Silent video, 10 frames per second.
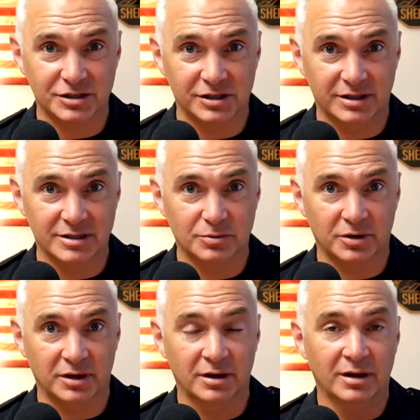at this
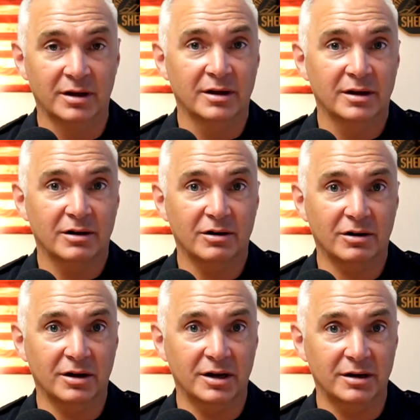point,
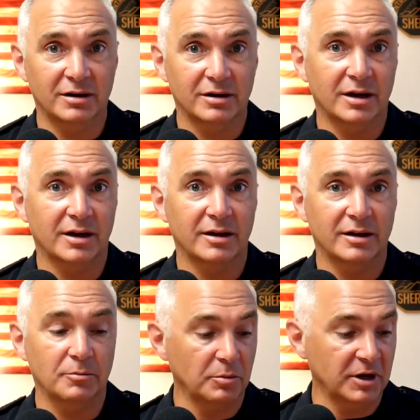on
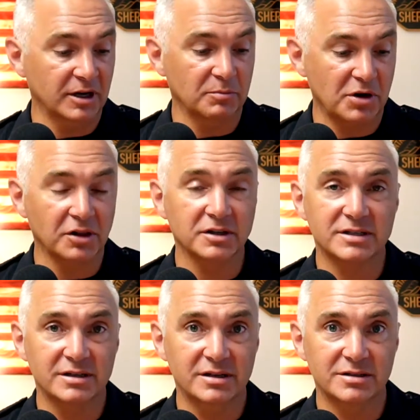implementing
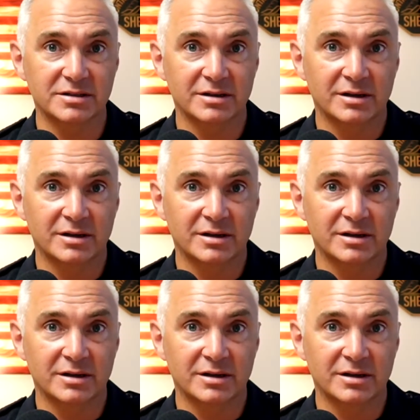policies,